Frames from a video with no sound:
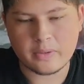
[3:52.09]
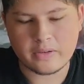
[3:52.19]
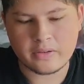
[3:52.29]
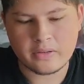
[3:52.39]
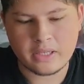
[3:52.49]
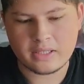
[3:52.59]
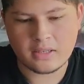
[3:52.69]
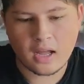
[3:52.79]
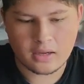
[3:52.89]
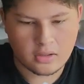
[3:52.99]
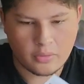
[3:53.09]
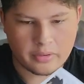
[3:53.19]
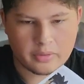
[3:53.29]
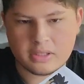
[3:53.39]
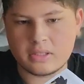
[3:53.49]
where he's not
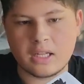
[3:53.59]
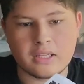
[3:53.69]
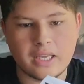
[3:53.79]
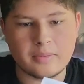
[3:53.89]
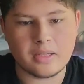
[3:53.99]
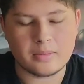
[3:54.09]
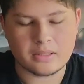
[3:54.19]
glowing, which is not the GameStop